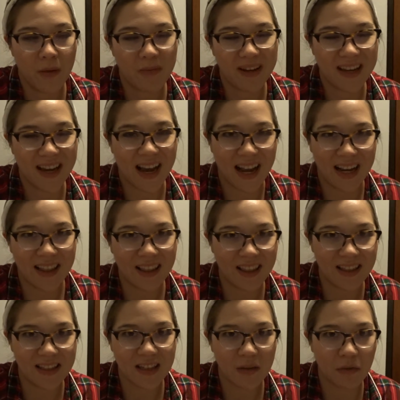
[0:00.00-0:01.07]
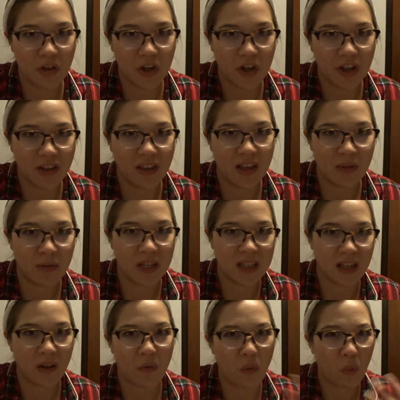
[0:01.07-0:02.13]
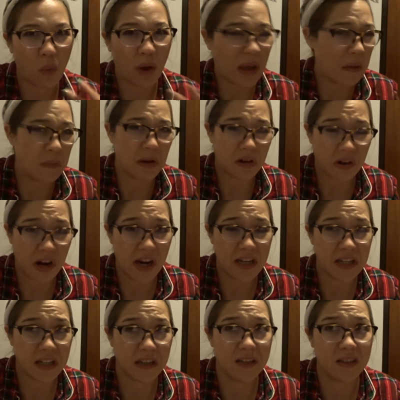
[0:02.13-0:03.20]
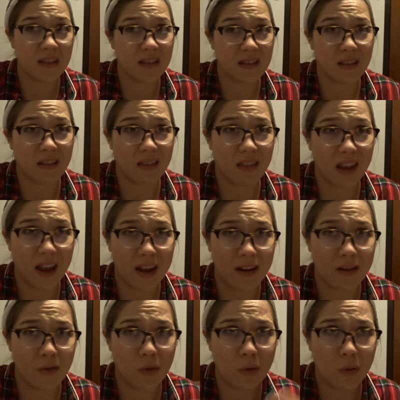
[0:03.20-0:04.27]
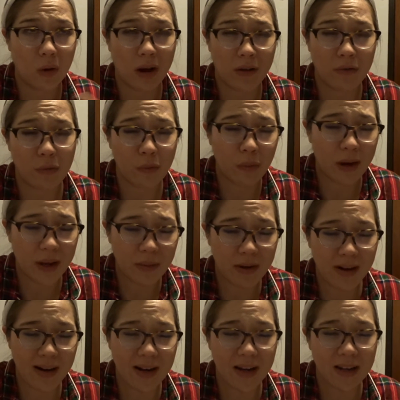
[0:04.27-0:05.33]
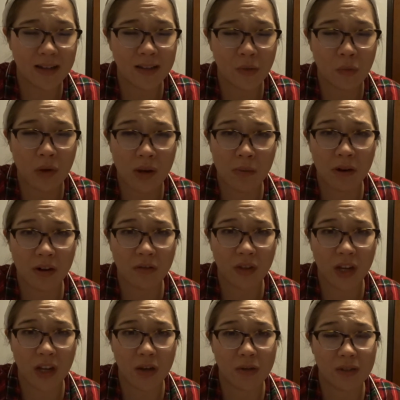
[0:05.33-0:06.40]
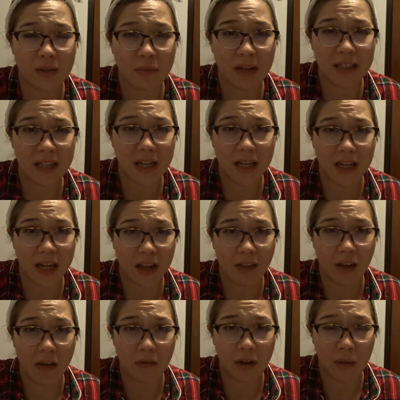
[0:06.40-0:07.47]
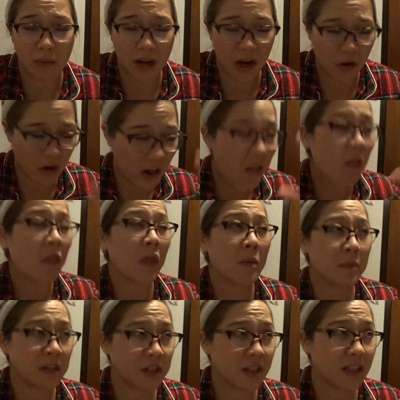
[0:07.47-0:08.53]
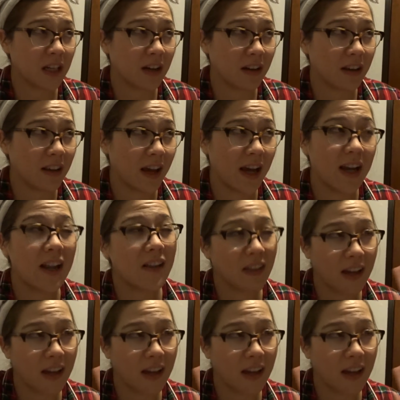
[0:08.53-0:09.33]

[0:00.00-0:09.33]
But I kind of think that's going to be a good thing because I have way better ideas than, I have way better ideas and way better videos in my day-to-day -day life coming out. Let me just tell you that.